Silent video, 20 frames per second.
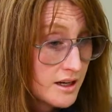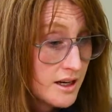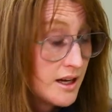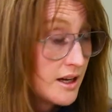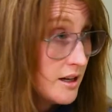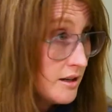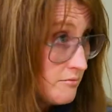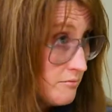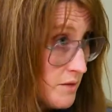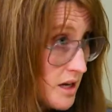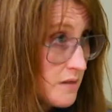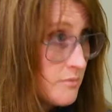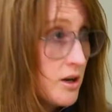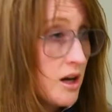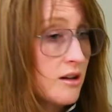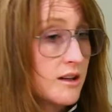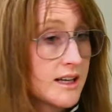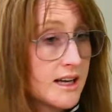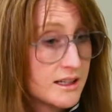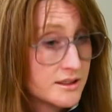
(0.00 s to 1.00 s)
and
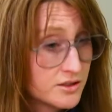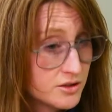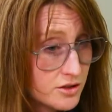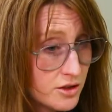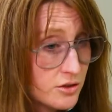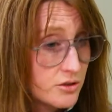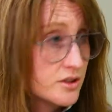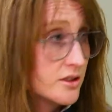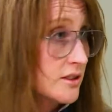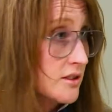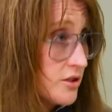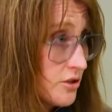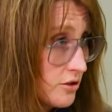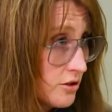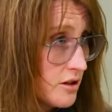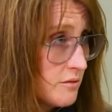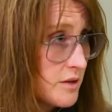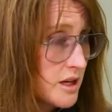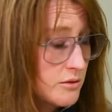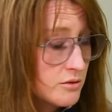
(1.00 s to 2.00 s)
metabolic acidosis. You're
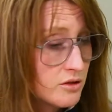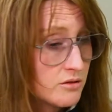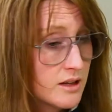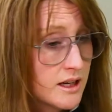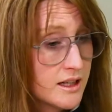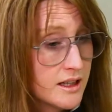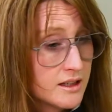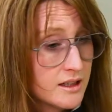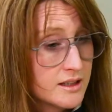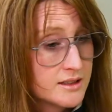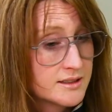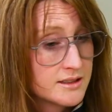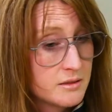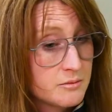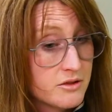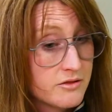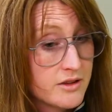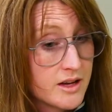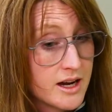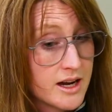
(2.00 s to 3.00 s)
going to be able to recognize
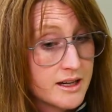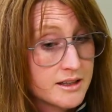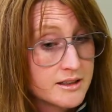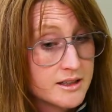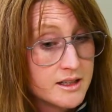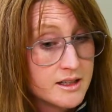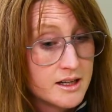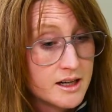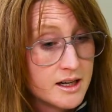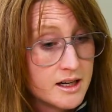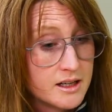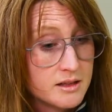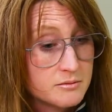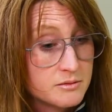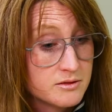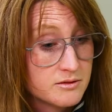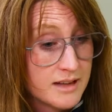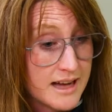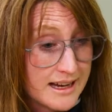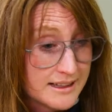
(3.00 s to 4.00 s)
some of that.
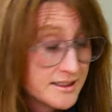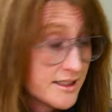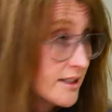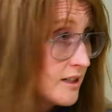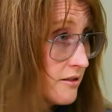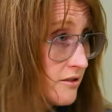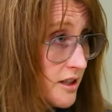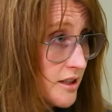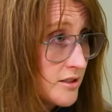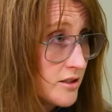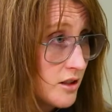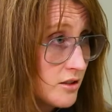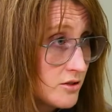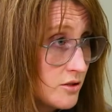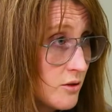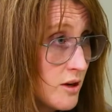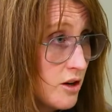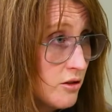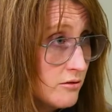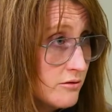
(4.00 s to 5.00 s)
Lactate, I think, is
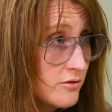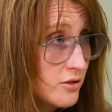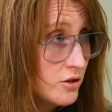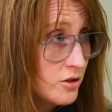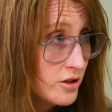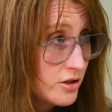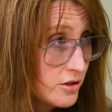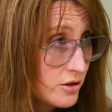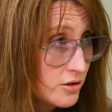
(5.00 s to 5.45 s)
also helpful in